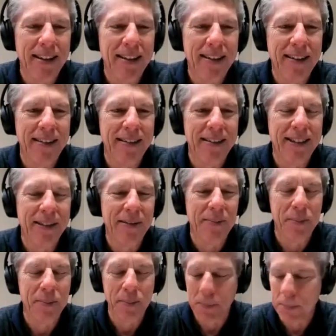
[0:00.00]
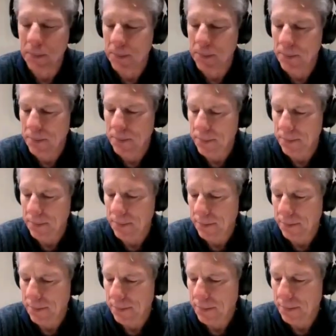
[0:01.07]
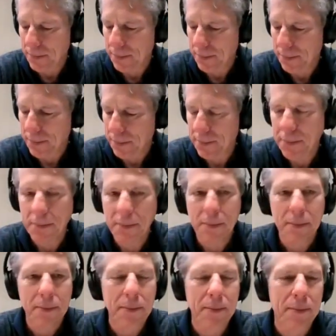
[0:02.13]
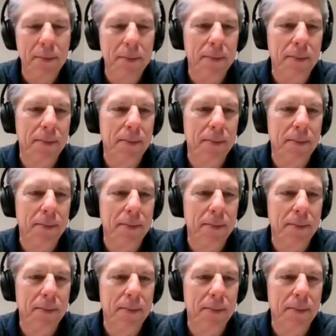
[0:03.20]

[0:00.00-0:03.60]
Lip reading: (silent)